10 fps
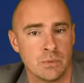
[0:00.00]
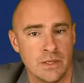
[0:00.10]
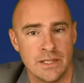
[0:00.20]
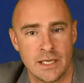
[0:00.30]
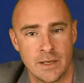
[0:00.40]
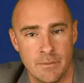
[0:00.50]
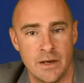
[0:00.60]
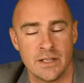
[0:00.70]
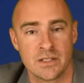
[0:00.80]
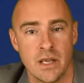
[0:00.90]
what you're really
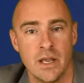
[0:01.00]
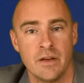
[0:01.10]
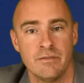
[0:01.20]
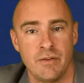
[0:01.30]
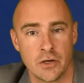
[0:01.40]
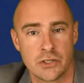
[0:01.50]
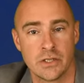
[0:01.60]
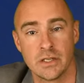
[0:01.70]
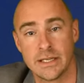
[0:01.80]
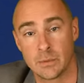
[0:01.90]
thinking about is
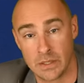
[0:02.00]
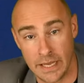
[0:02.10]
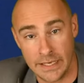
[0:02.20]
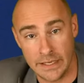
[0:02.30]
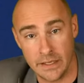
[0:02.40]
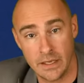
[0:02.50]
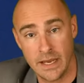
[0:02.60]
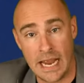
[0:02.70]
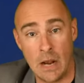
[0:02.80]
functionally related.